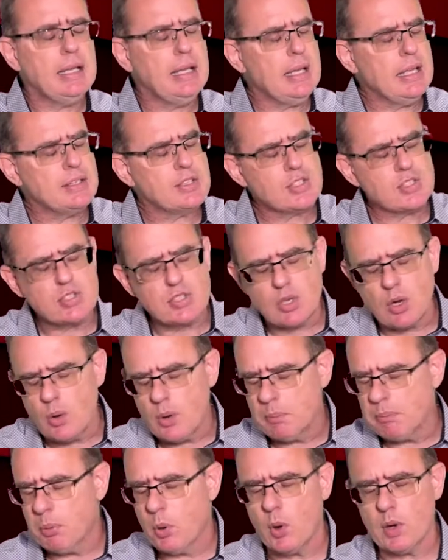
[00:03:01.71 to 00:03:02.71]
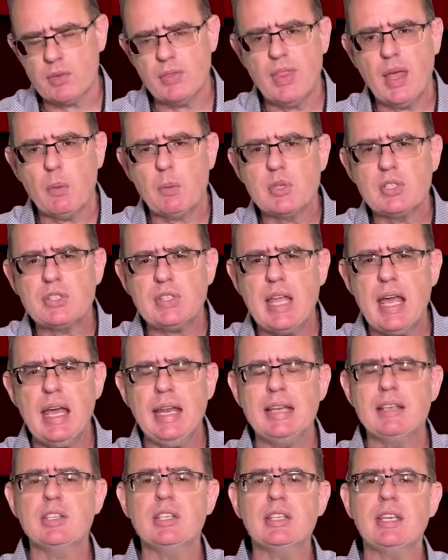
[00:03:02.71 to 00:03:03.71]
It's so important that we're
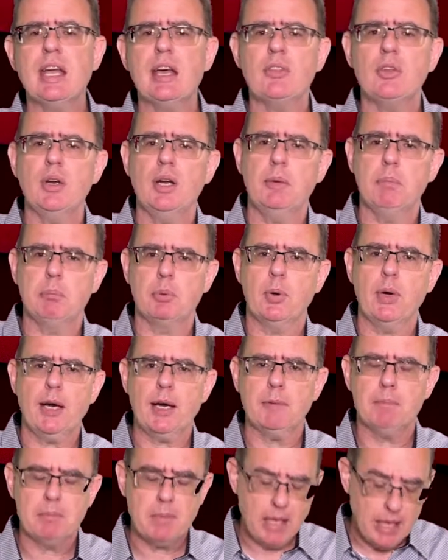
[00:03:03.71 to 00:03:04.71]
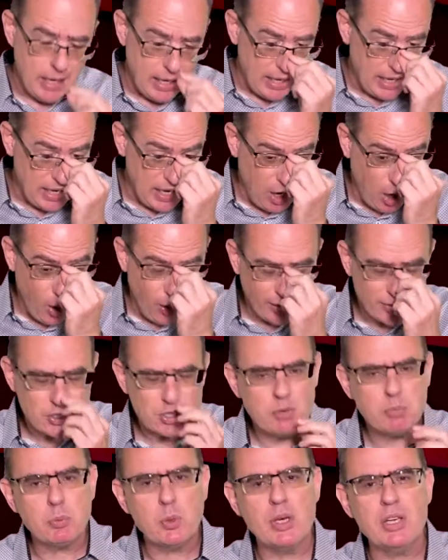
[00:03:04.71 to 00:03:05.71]
standing together in prayer. And I
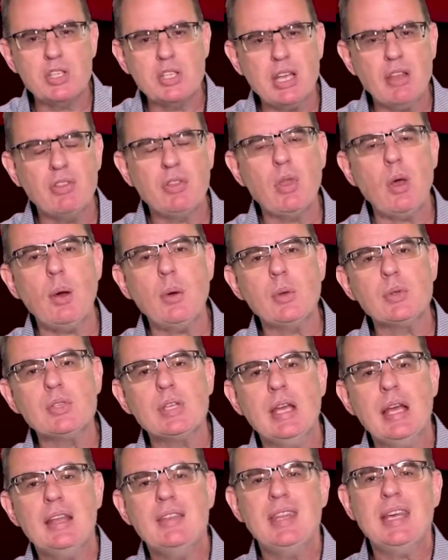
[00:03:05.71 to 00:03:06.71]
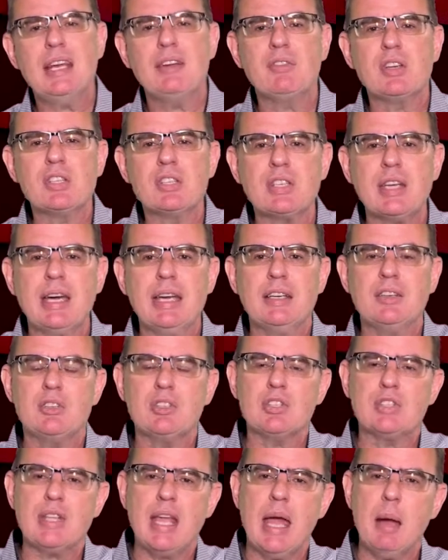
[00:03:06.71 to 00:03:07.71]
also appreciate those that have decided to
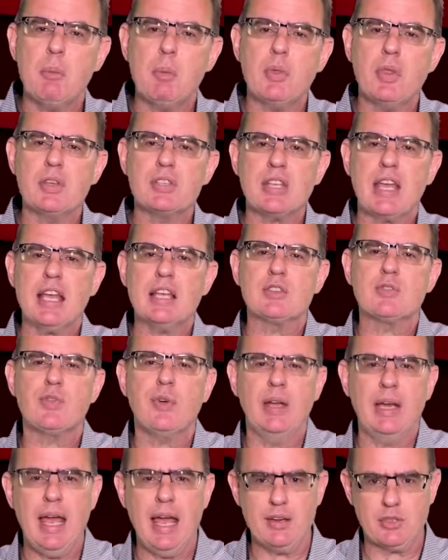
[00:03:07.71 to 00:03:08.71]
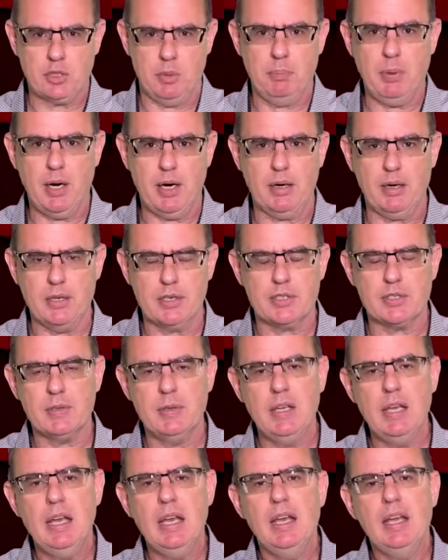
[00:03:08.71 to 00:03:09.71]
stand with us as financial partners.
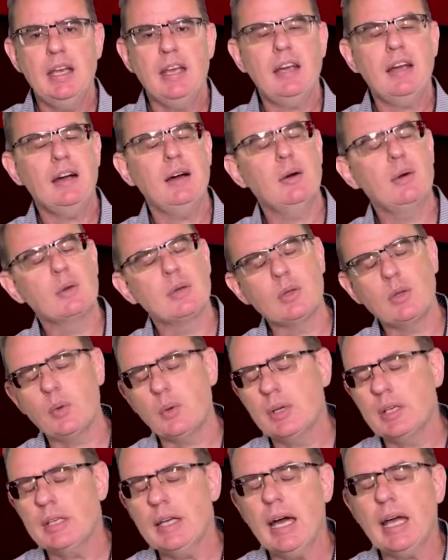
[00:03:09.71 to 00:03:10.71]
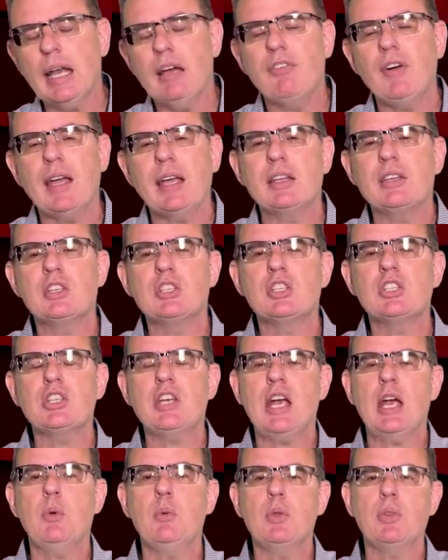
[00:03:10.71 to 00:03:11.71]
Oh, glory to God. If I could just
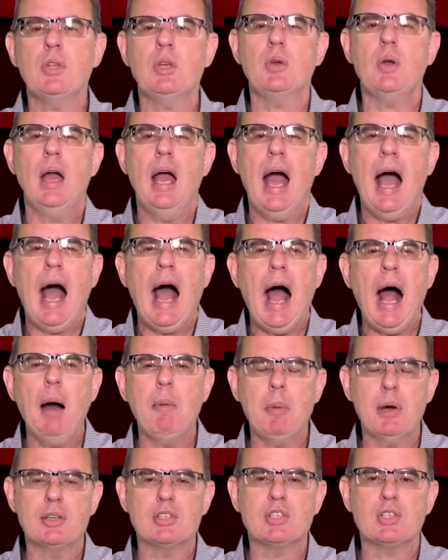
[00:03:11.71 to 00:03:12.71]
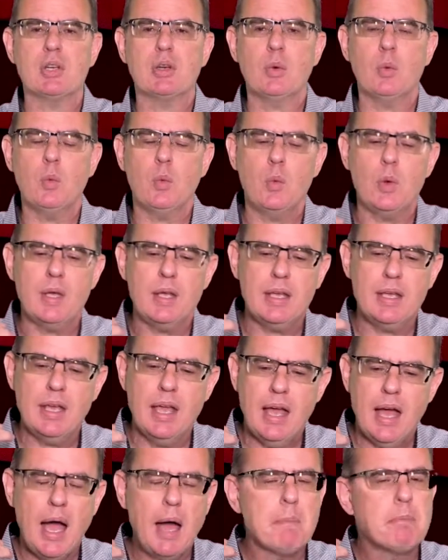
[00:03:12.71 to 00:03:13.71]
share with you how much we
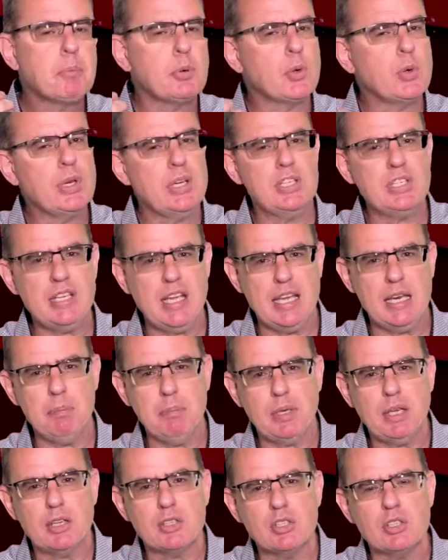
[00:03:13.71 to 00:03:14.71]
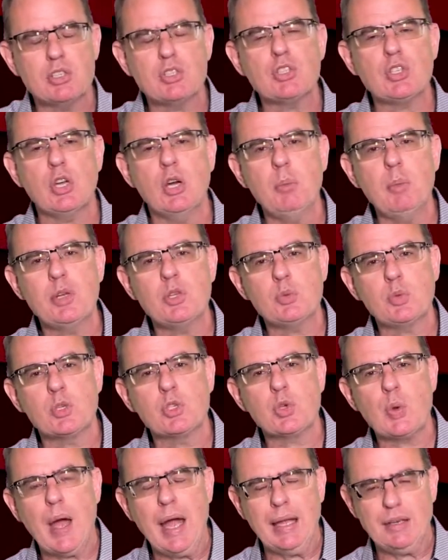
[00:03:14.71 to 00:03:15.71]
appreciate it because there's so much we're
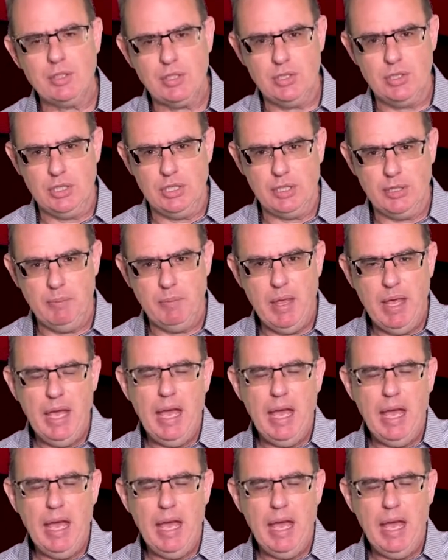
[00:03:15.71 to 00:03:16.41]
trying to do